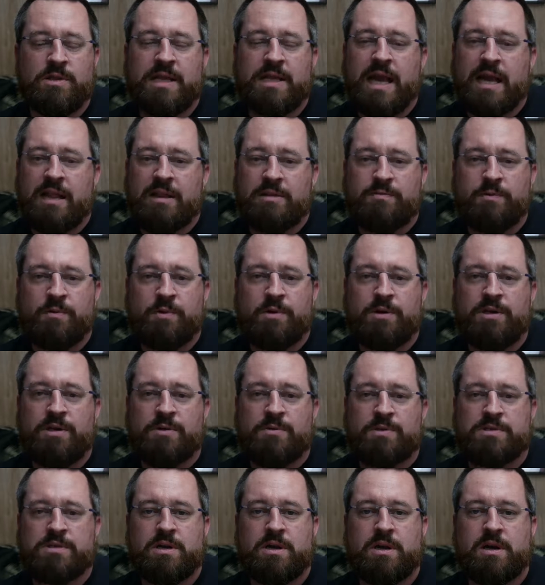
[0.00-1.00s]

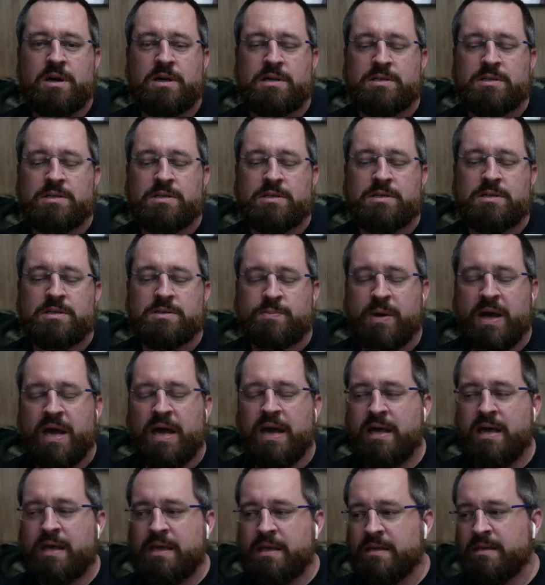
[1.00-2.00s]
California was caused
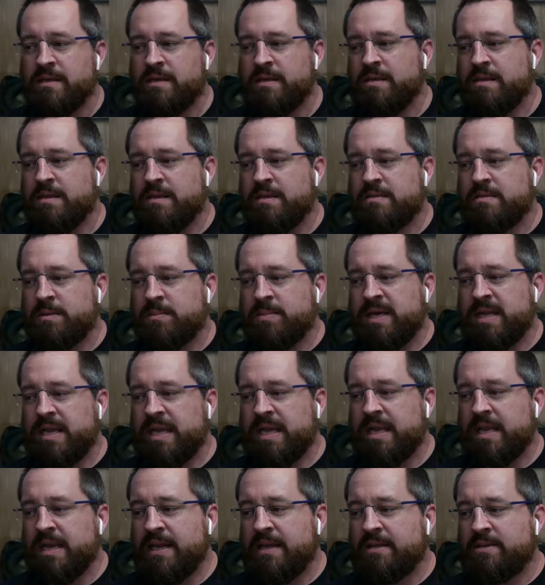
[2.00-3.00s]
by somebody
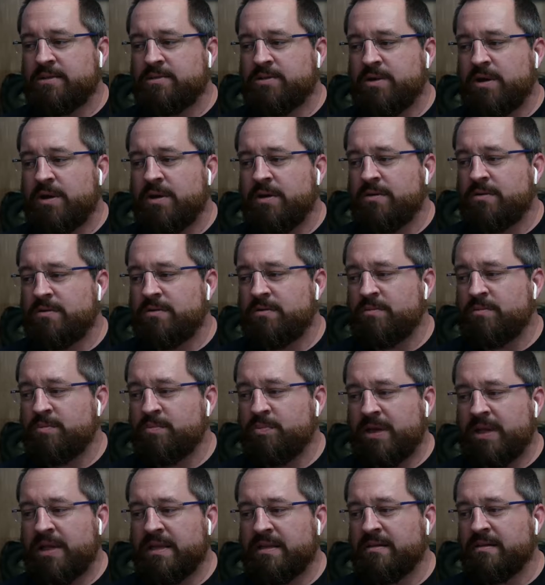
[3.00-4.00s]
hitting a drone,
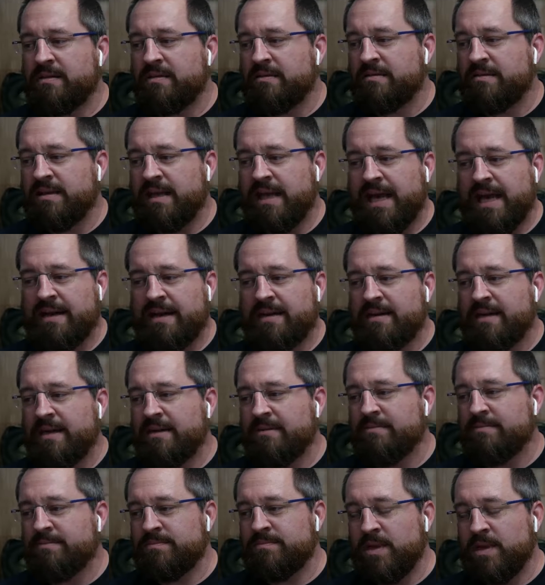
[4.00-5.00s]
but I don't
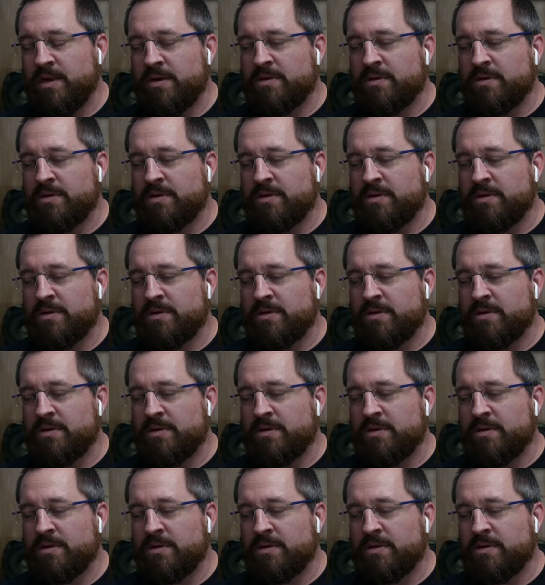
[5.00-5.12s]
know,